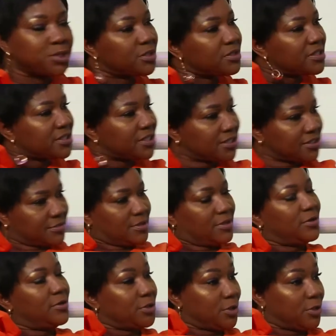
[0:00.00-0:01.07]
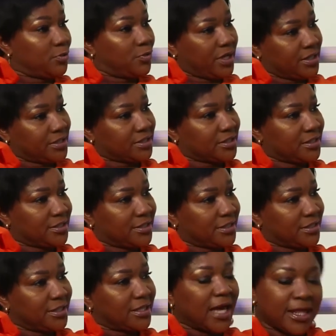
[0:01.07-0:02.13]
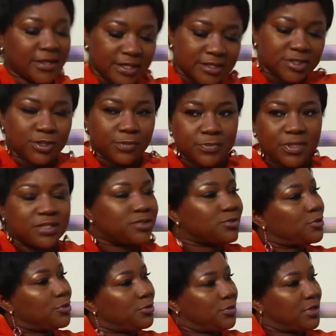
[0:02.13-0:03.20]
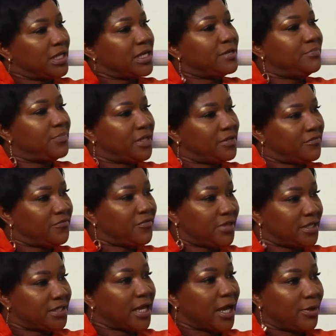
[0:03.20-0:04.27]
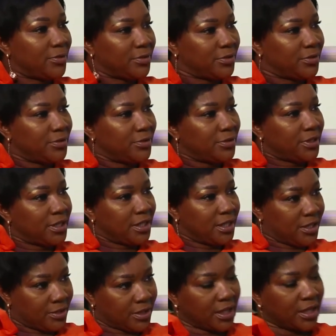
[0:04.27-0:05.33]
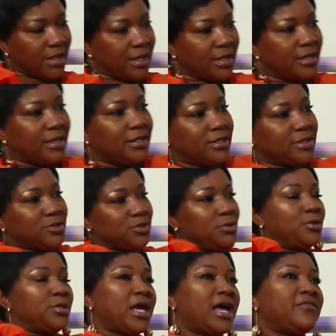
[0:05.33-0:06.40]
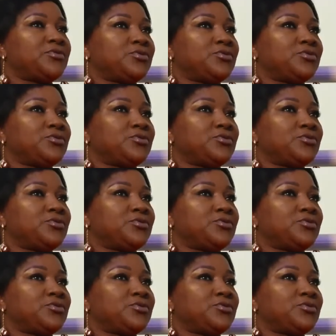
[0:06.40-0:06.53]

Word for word: just sit on your waist. And then some need to go a bit further down. Yeah. So you have